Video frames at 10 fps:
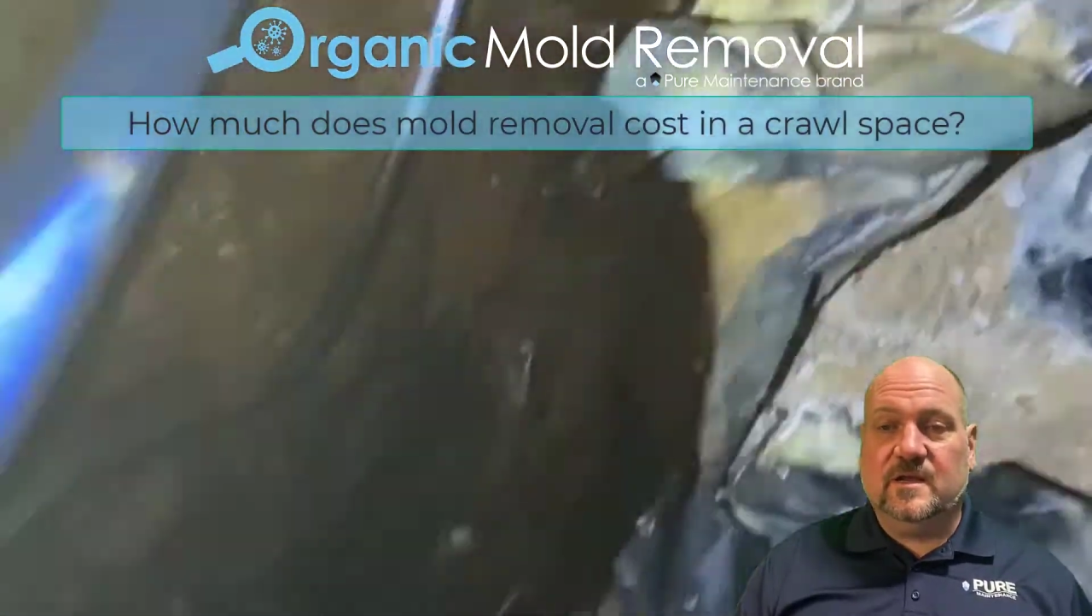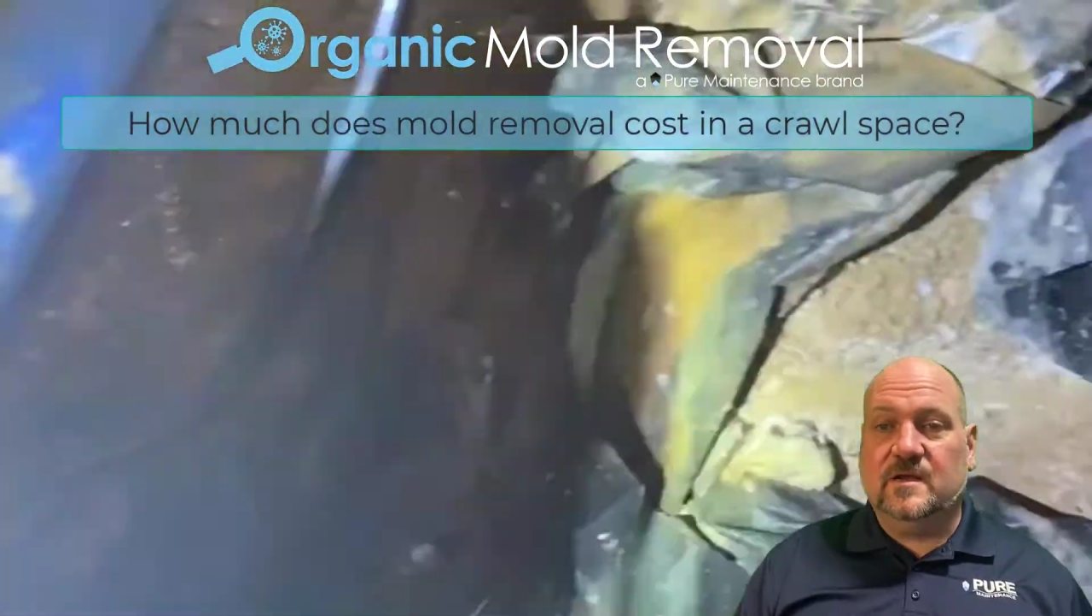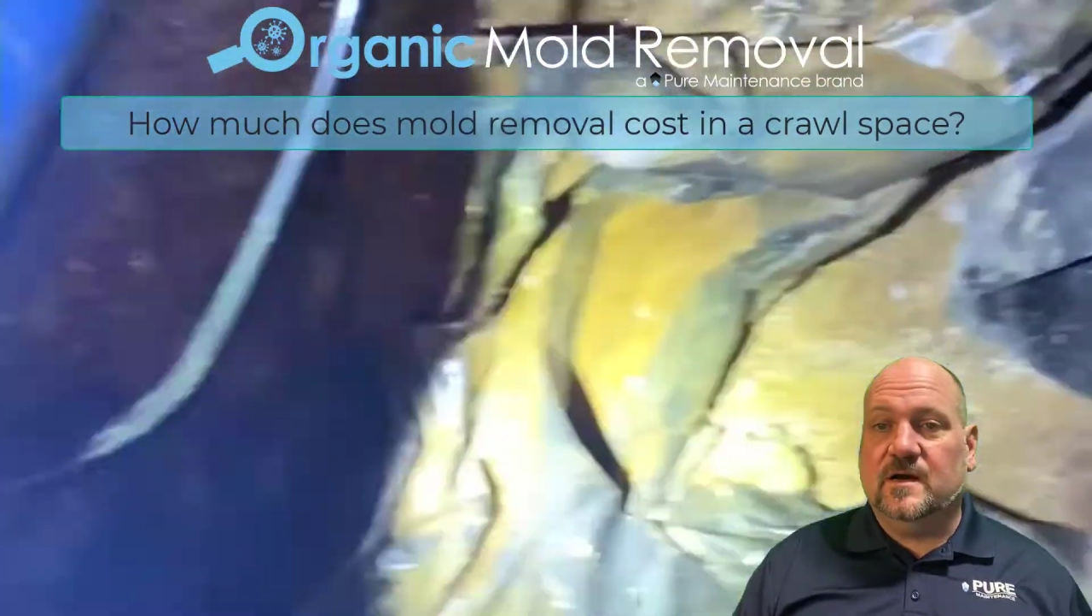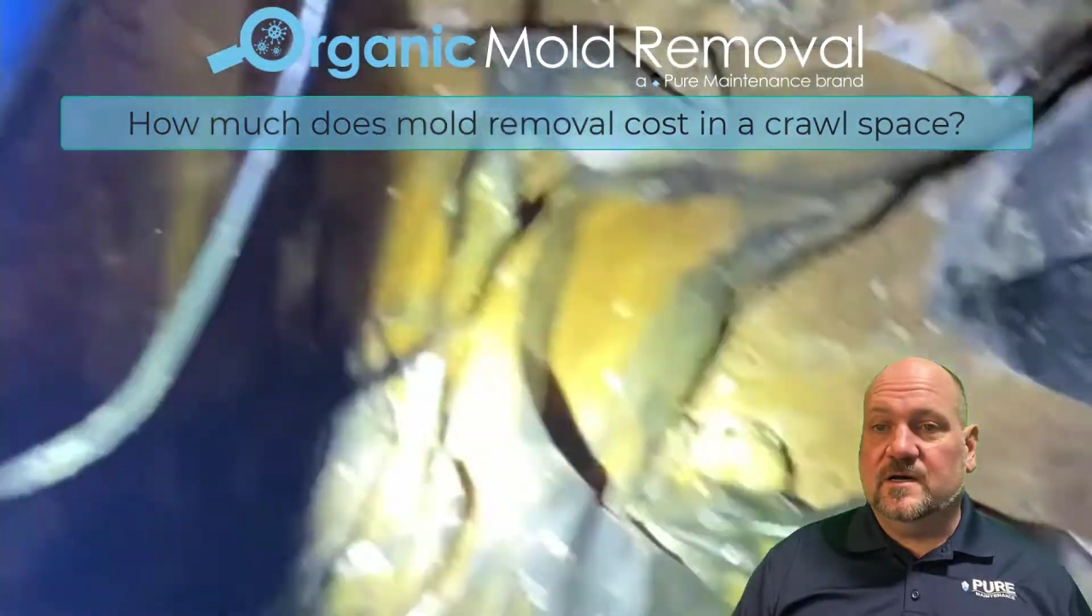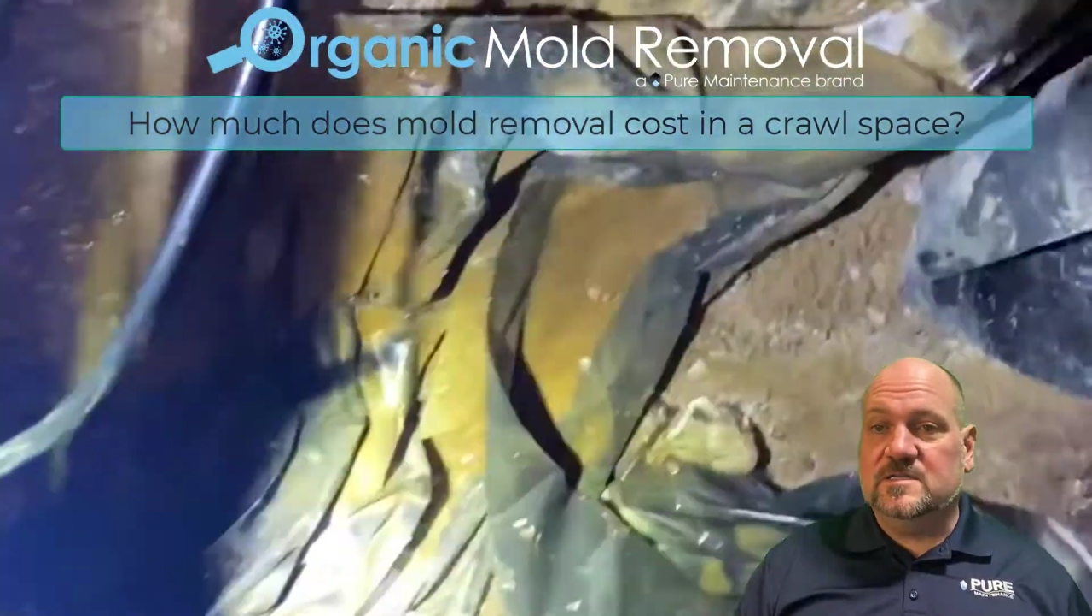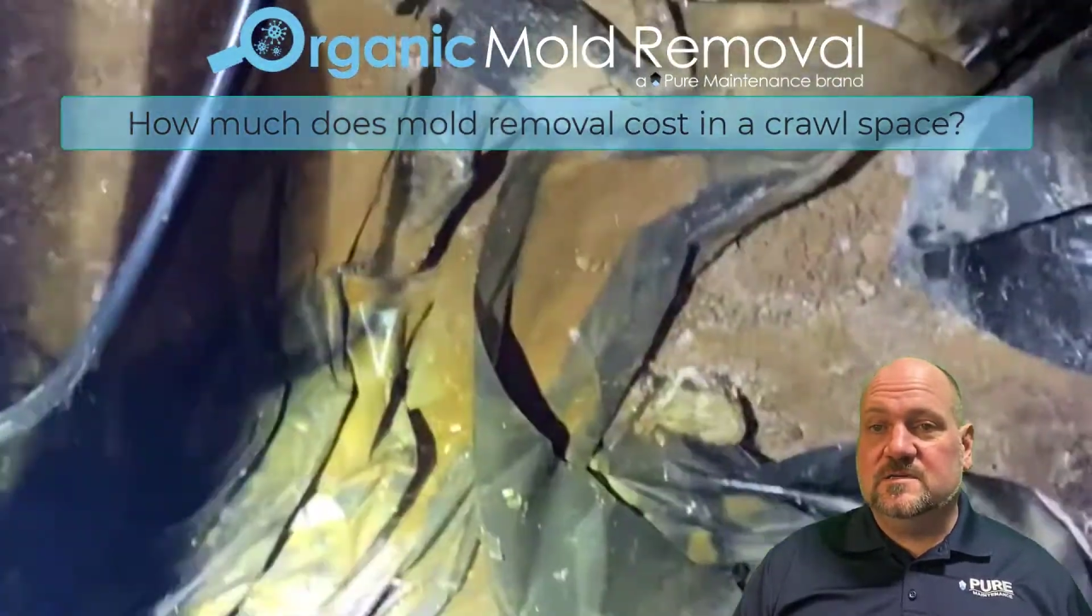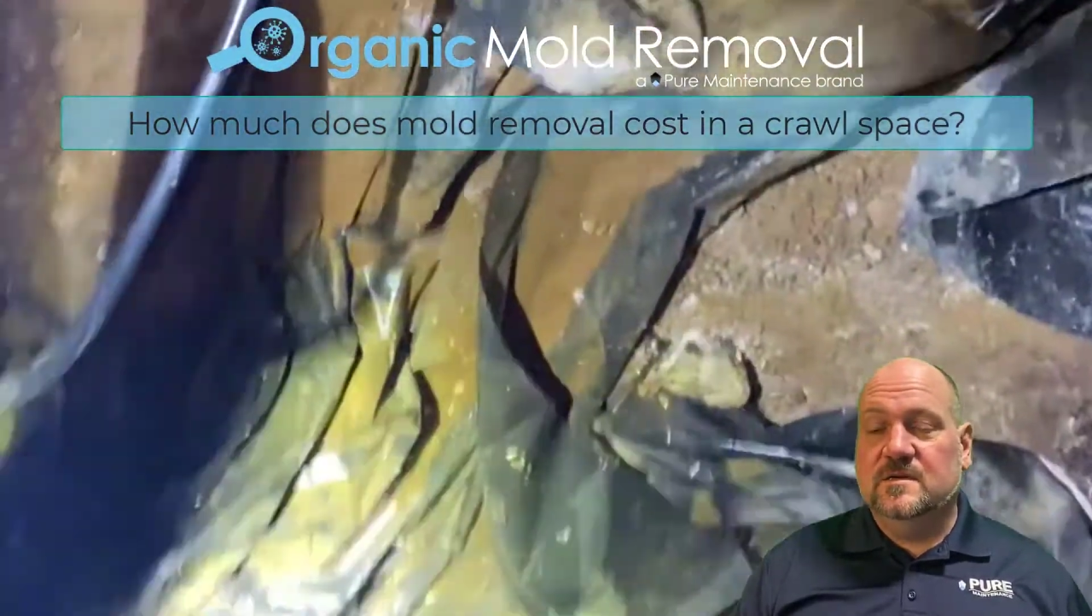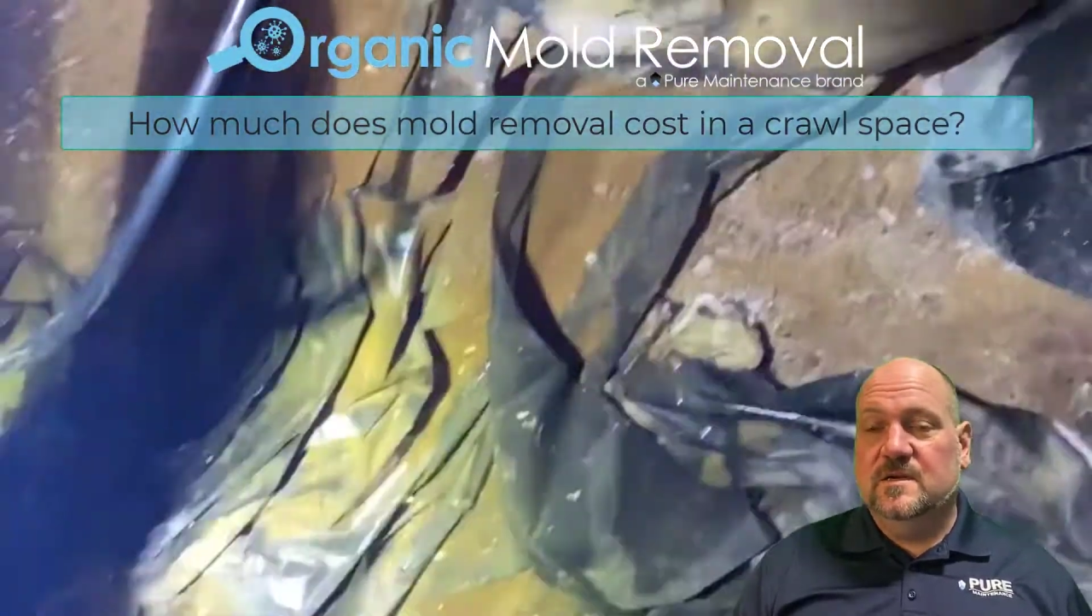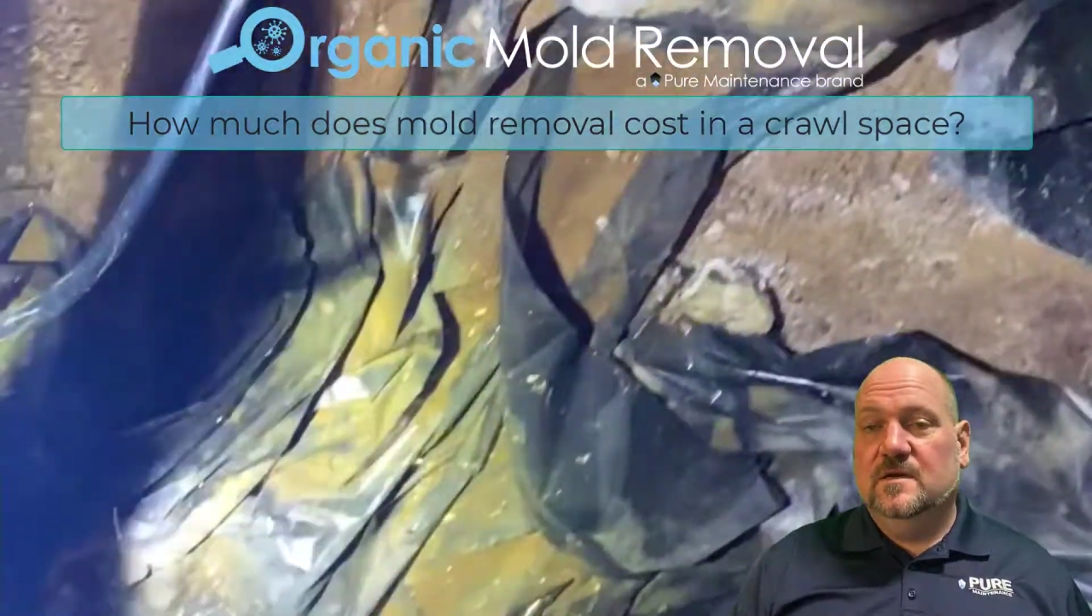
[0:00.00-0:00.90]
on cost.